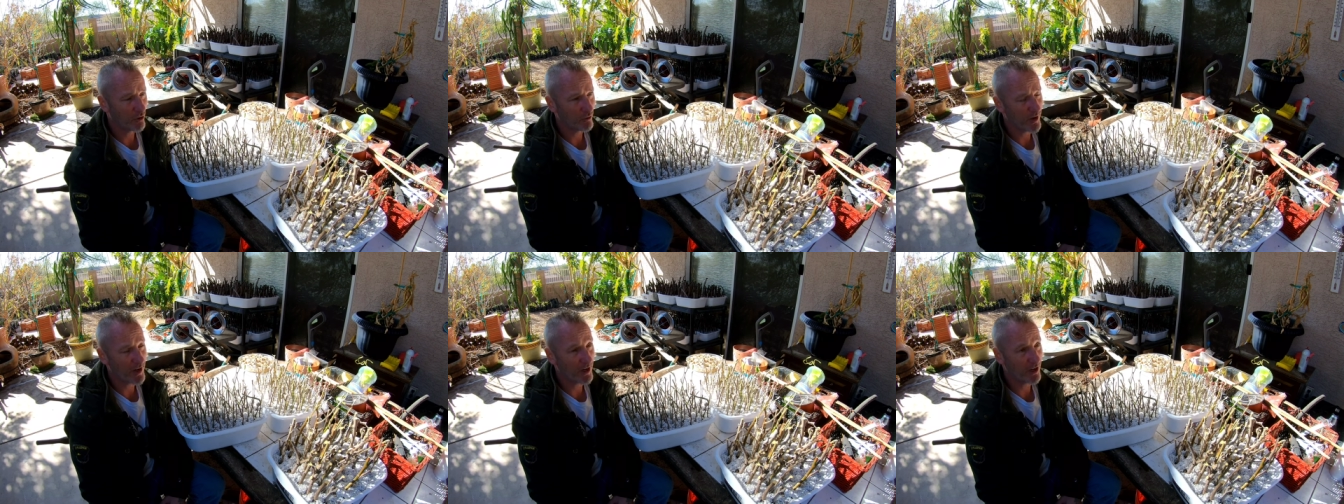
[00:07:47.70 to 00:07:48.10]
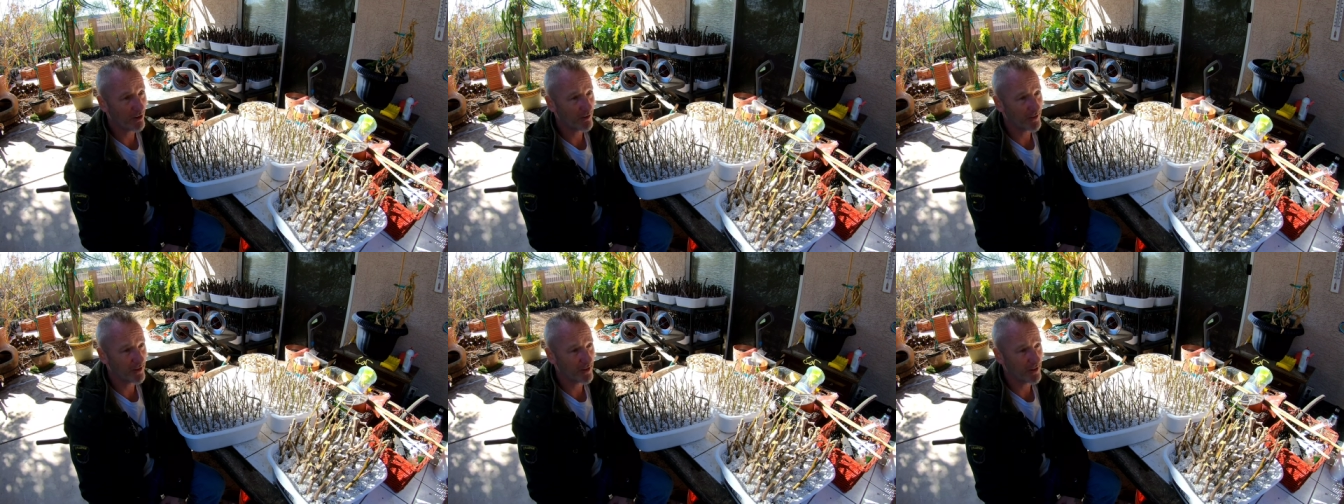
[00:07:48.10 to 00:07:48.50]

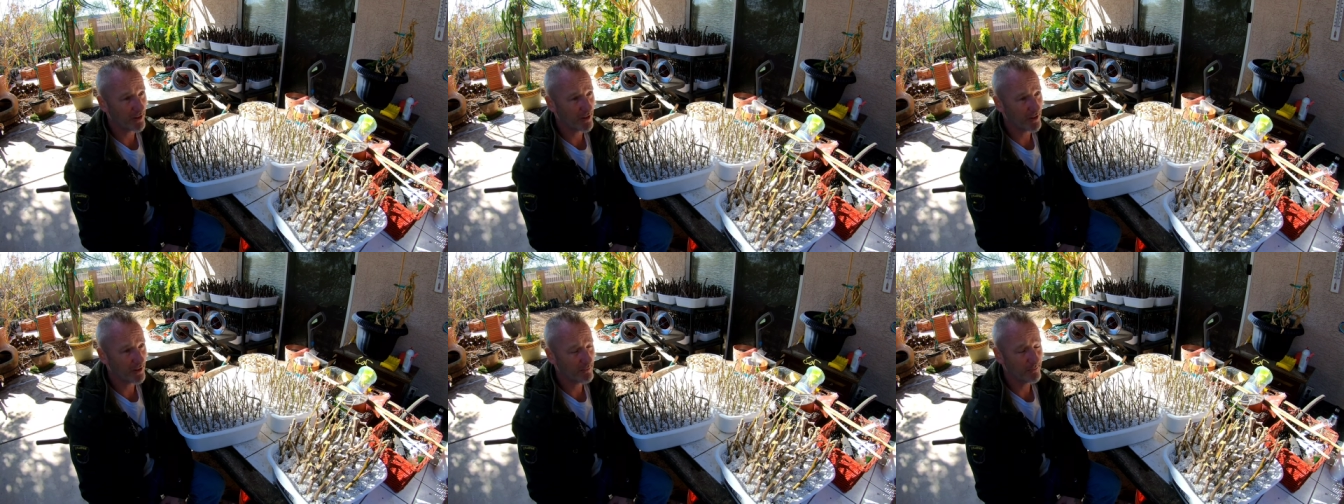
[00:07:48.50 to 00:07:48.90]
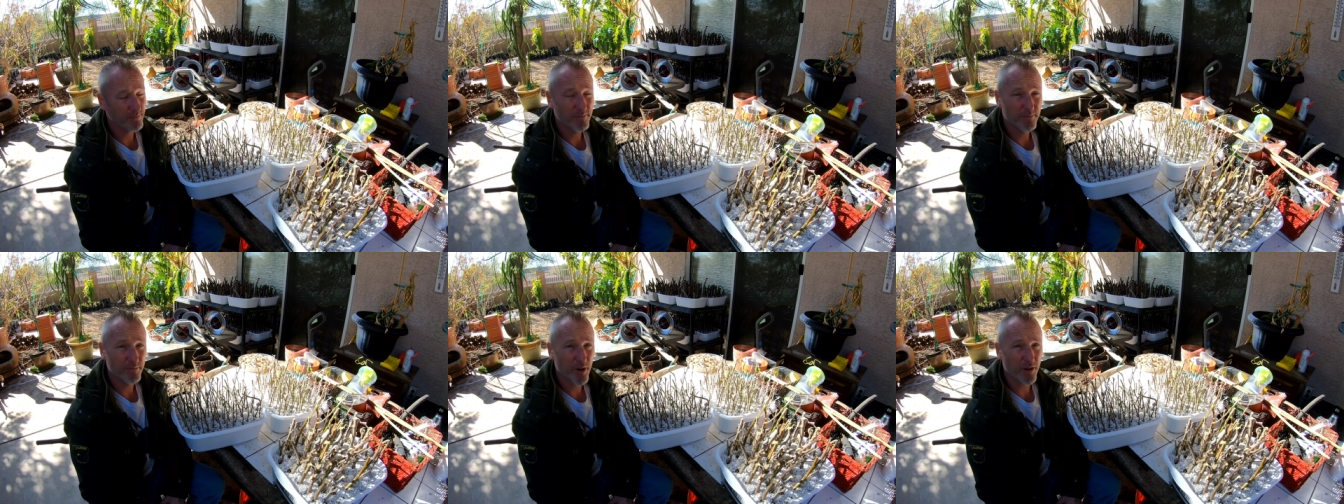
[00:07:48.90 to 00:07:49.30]
around uh,
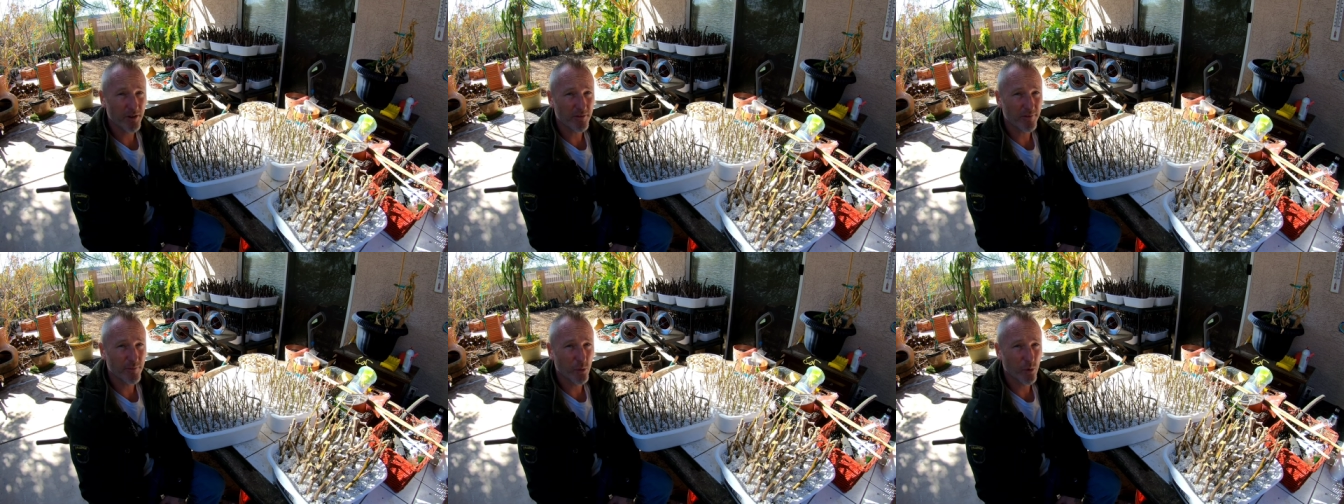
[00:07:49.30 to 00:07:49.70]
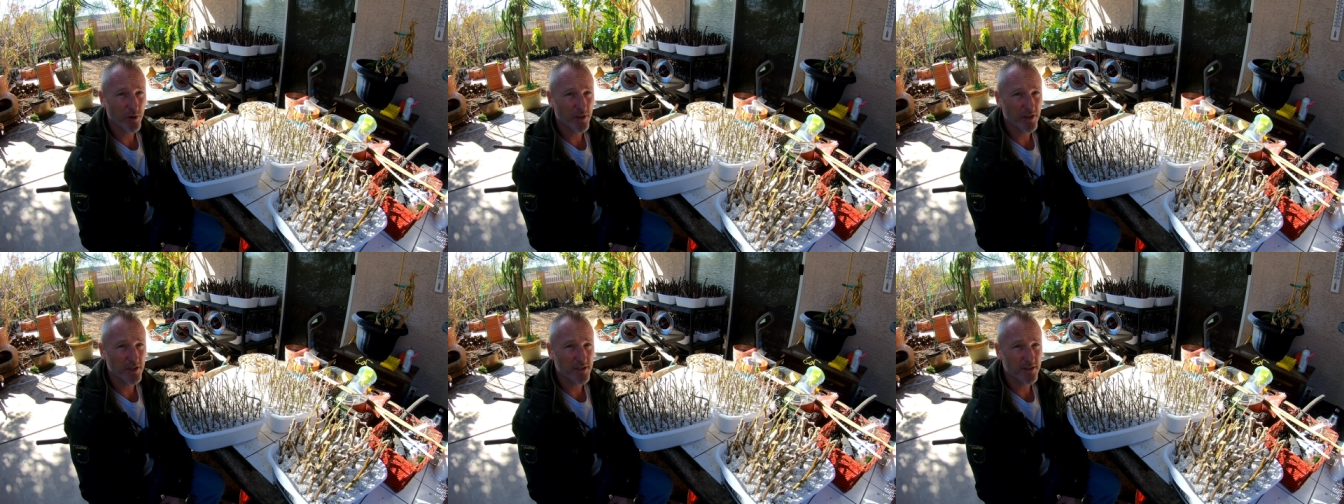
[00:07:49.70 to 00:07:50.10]
probably
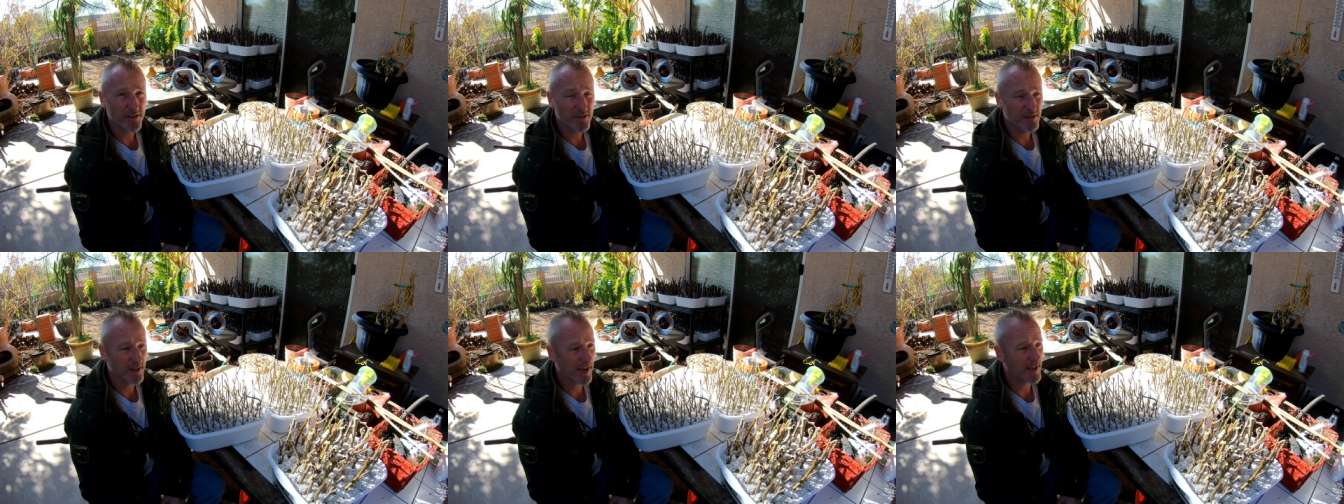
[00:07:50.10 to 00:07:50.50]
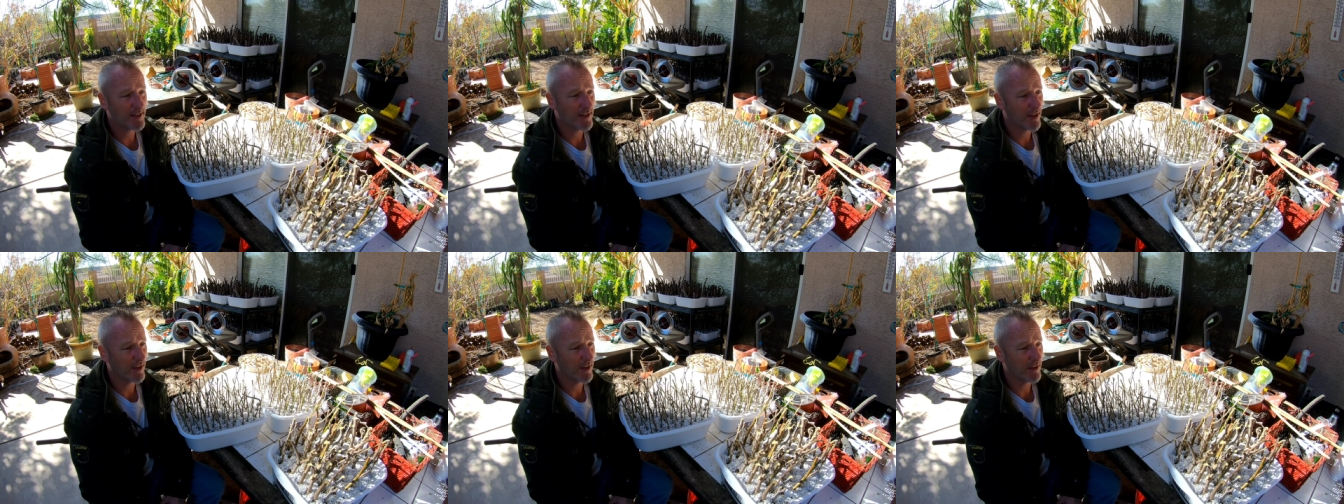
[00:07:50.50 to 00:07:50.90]
40s
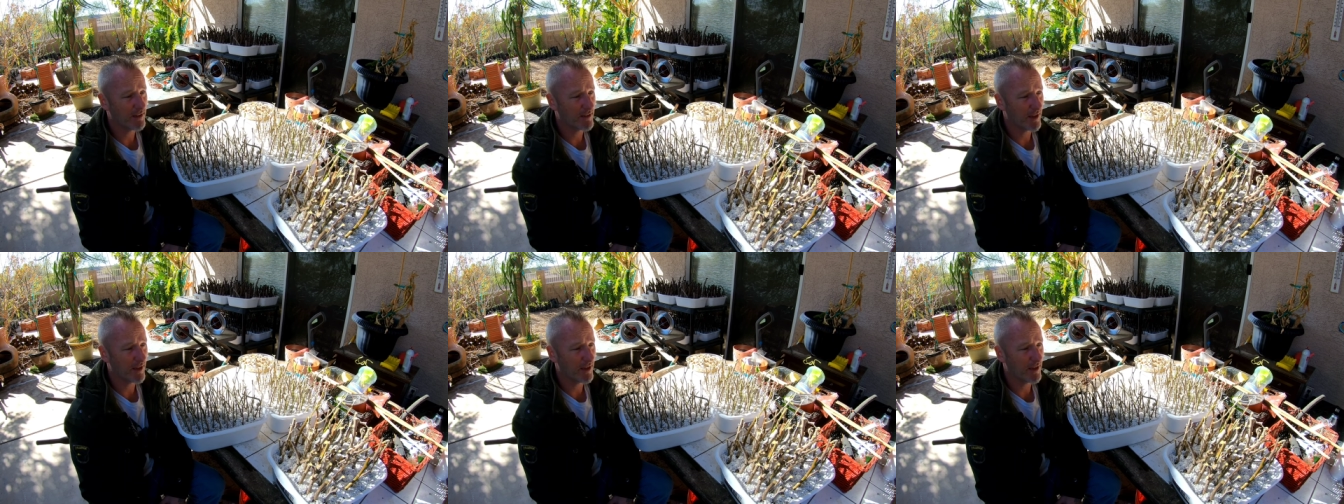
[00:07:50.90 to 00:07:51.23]
at night